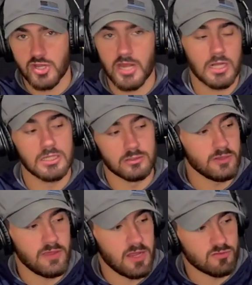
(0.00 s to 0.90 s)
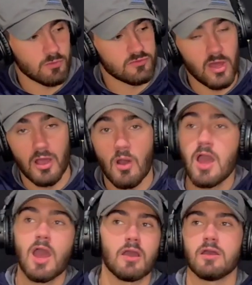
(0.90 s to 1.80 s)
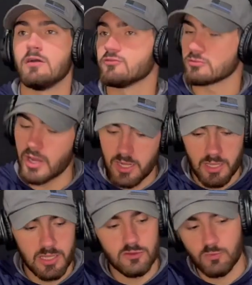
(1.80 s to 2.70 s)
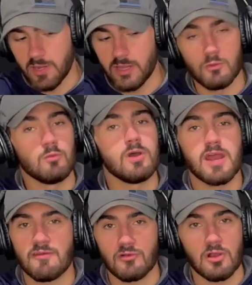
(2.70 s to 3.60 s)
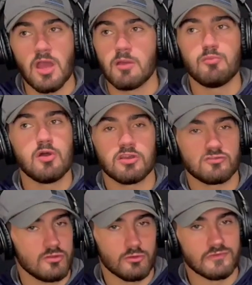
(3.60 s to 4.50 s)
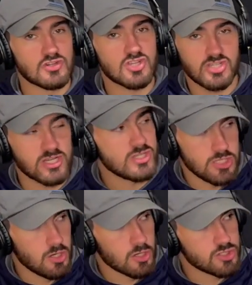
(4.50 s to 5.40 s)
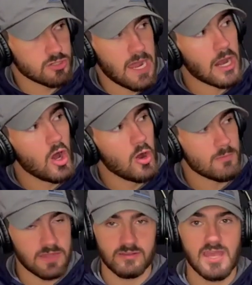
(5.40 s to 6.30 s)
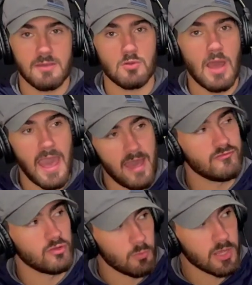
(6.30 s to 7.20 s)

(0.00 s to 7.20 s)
And clearly the answer was no. It was raining and it was windy. Whatever. Bo Nix went through for 60 yards. You're at home. That's a game you have to win.